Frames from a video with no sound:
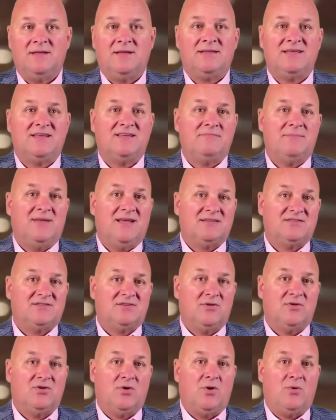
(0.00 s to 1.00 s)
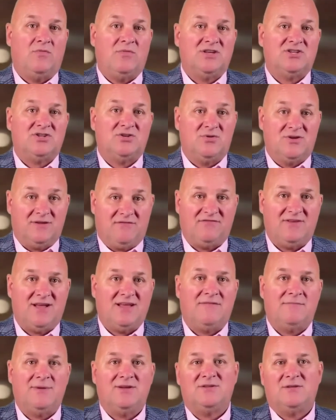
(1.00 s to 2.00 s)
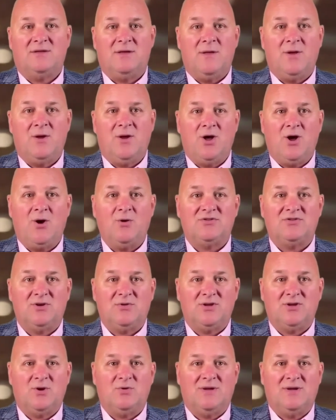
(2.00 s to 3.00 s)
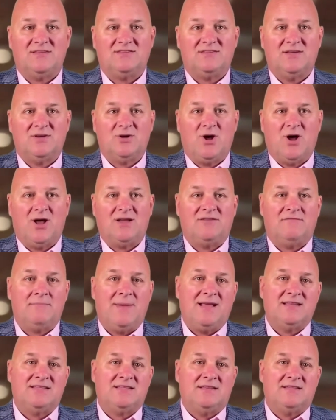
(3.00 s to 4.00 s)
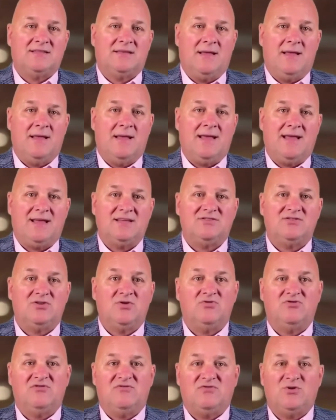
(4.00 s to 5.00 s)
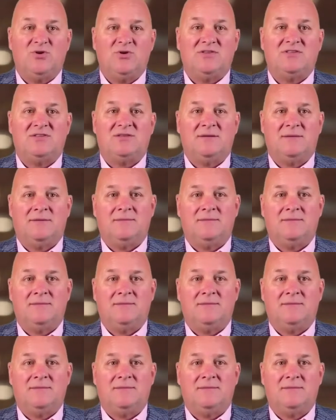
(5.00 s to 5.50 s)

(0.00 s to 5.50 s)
This means your original investment, also known as the cost basis, is used first.